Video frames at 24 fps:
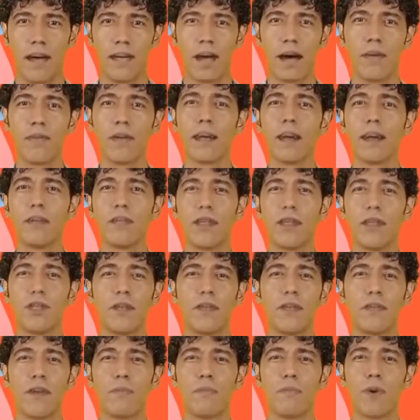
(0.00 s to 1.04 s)
Another
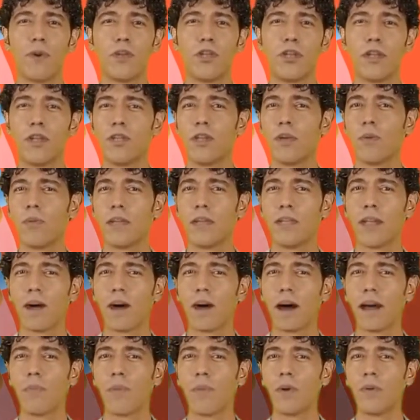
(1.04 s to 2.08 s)
condition that pushes you into
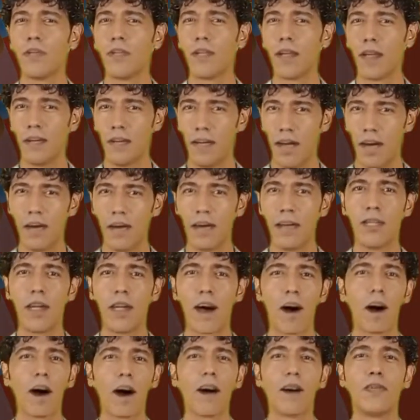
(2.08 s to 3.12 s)
hypoxemia is
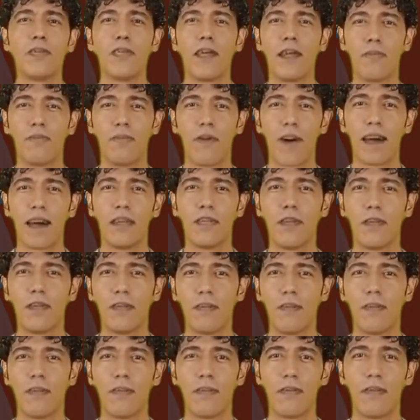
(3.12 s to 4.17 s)
a heart defect.
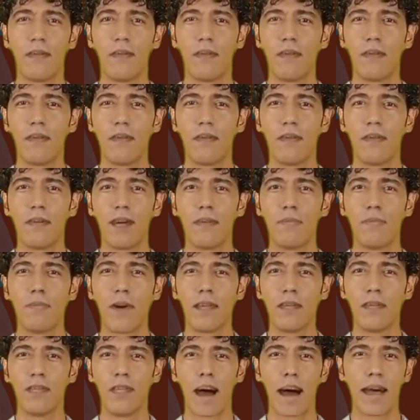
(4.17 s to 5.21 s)
In
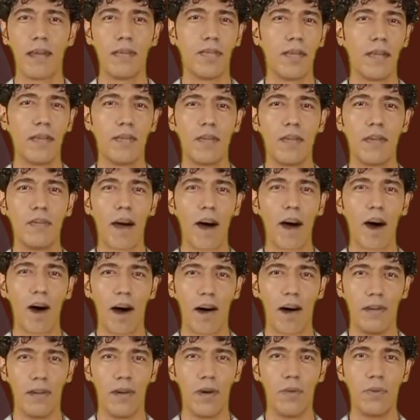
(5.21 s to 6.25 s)
these cases, the
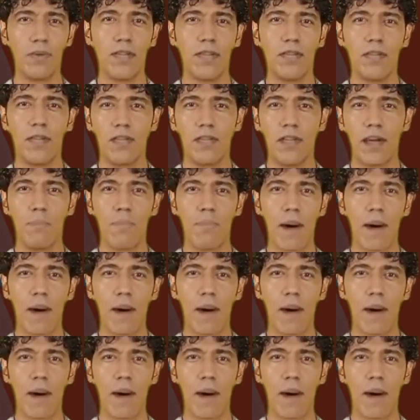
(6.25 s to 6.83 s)
heart loses its